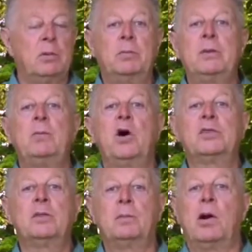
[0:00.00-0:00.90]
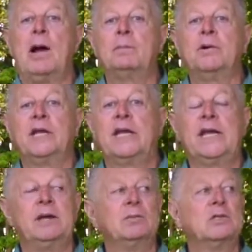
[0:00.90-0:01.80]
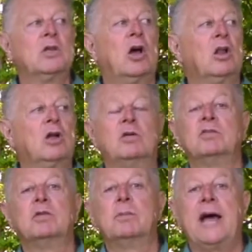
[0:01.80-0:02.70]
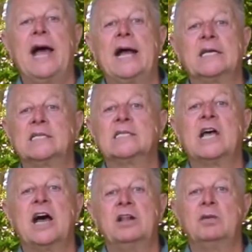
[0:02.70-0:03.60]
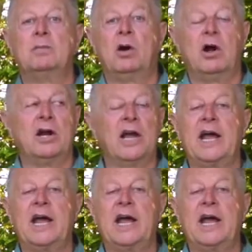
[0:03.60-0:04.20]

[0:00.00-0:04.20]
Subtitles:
When we bought the property, it was all over the back and side of the barn.